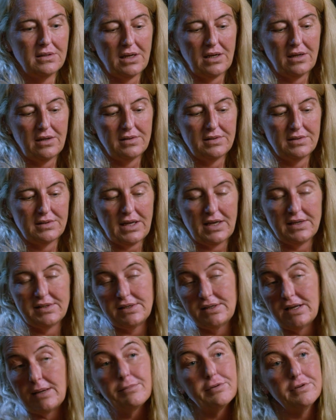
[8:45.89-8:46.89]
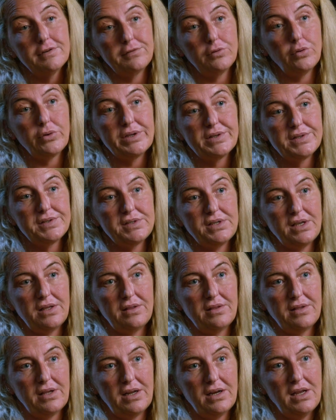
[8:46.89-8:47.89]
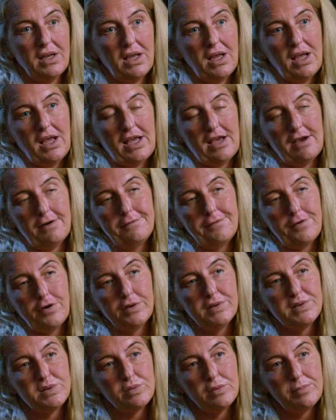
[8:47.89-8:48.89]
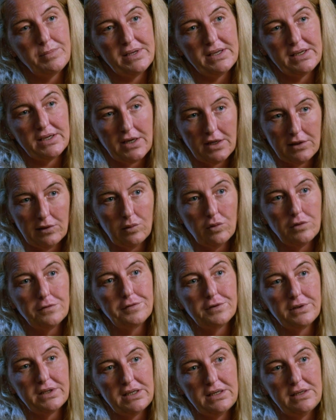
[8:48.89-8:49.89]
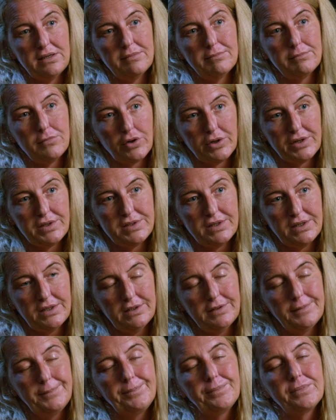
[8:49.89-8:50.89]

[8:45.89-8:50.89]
as, as a number of lawyers did, that our phones were being unlawfully monitored,